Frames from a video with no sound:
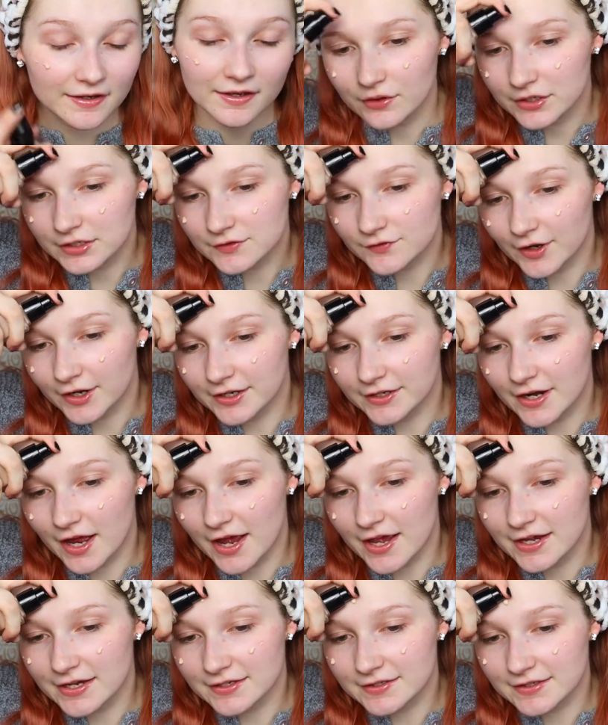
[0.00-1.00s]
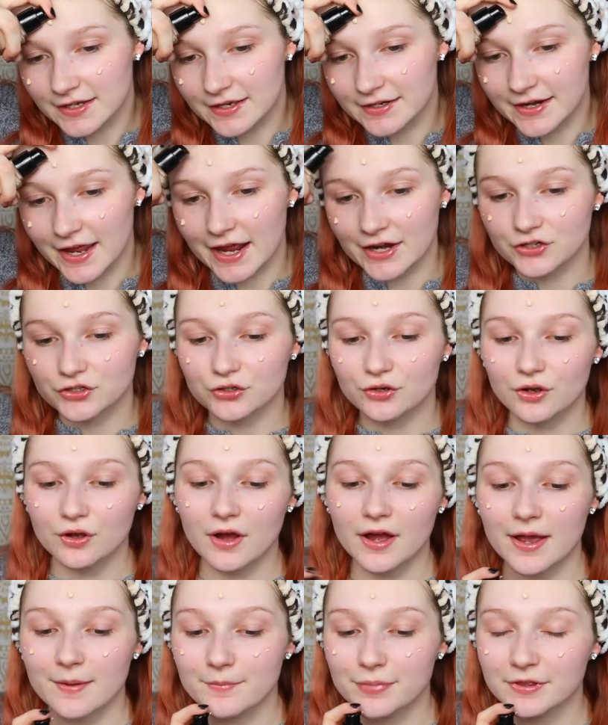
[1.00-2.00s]
It looks very nice and
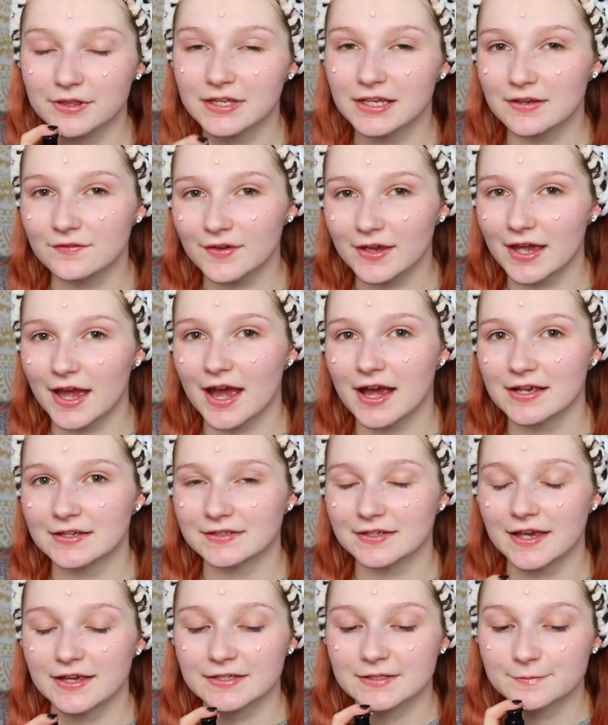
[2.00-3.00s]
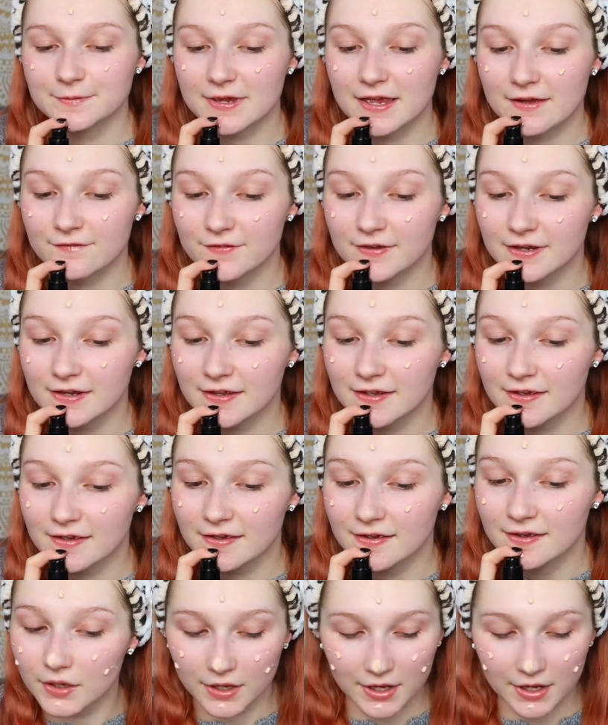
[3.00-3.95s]
natural. I believe it has SPF in it.